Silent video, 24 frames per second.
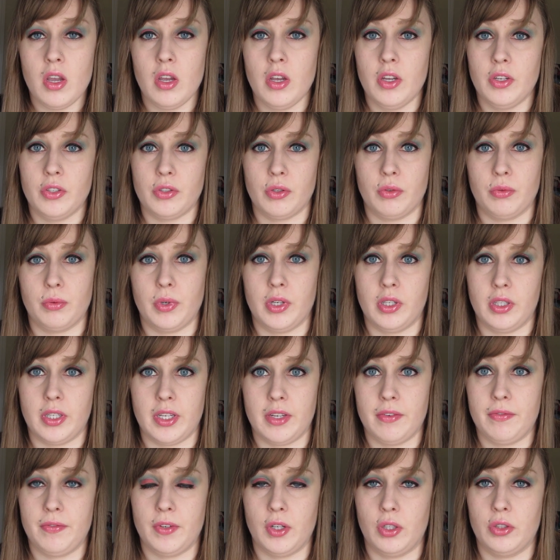So
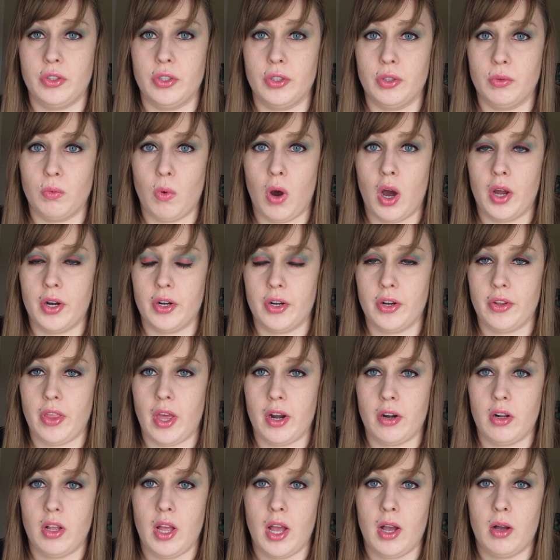really, filtered water,
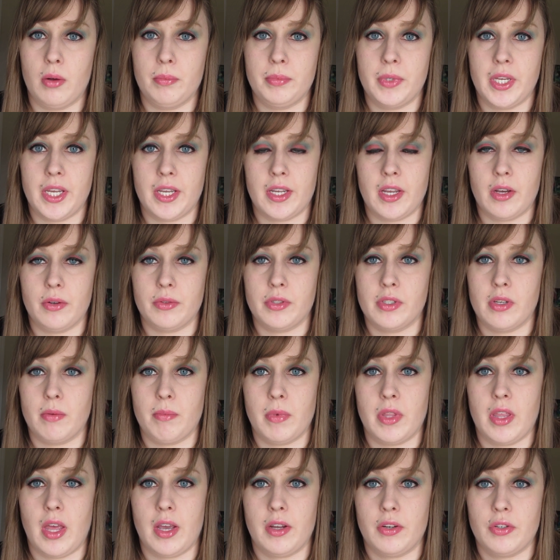that'll help take out some
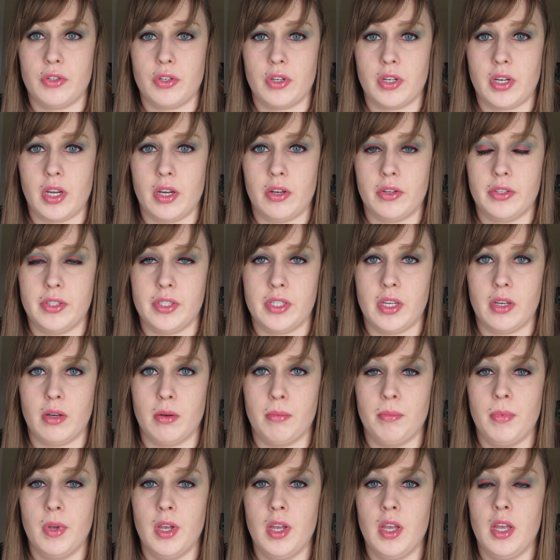of the extra
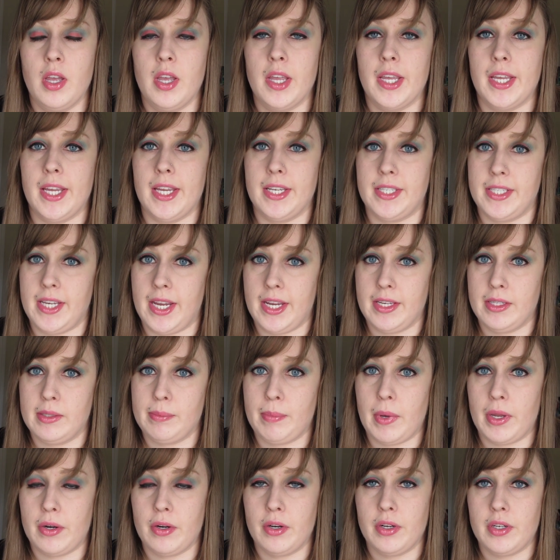calcium. It tastes
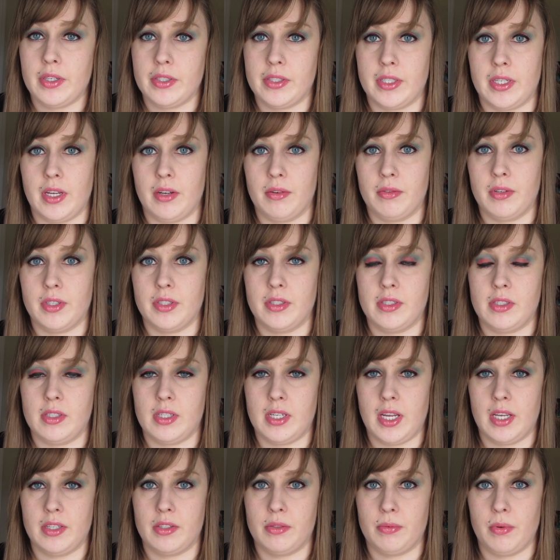better because it
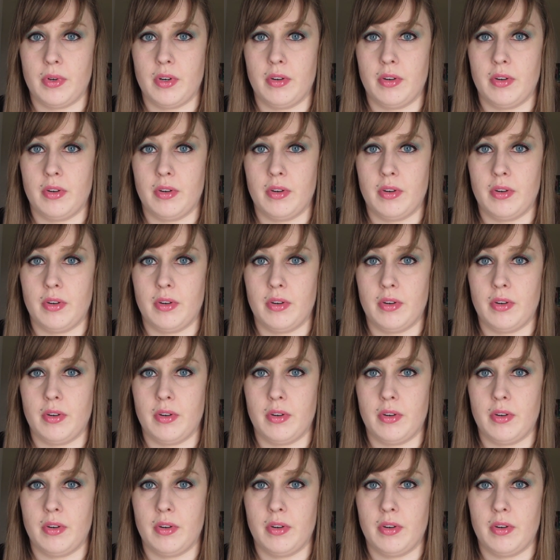gets rid